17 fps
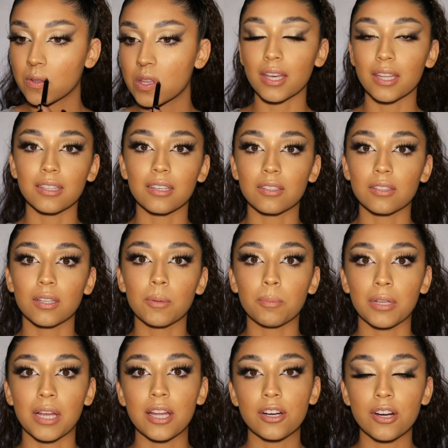And this
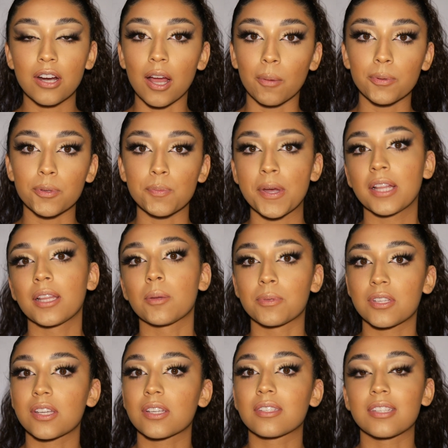lip liner helps my
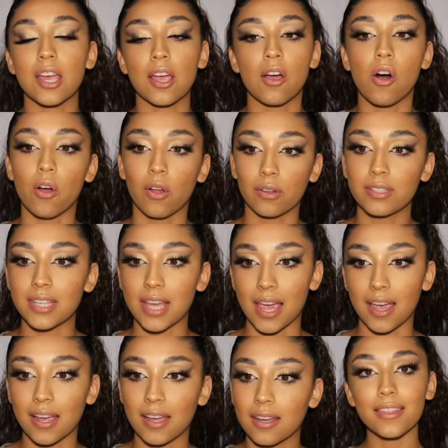lipstick stay all
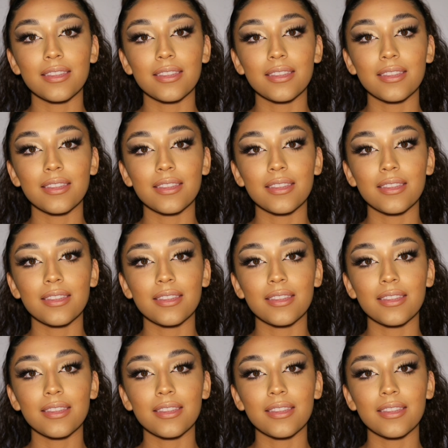day.